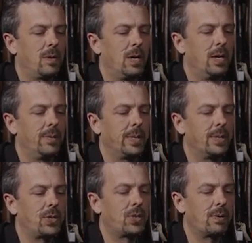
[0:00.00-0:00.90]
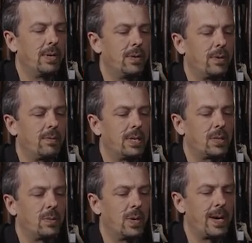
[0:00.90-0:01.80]
And then we can unscrew it the rest
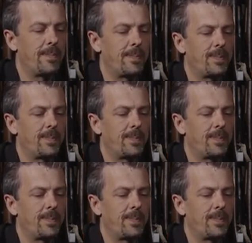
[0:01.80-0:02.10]
of the way.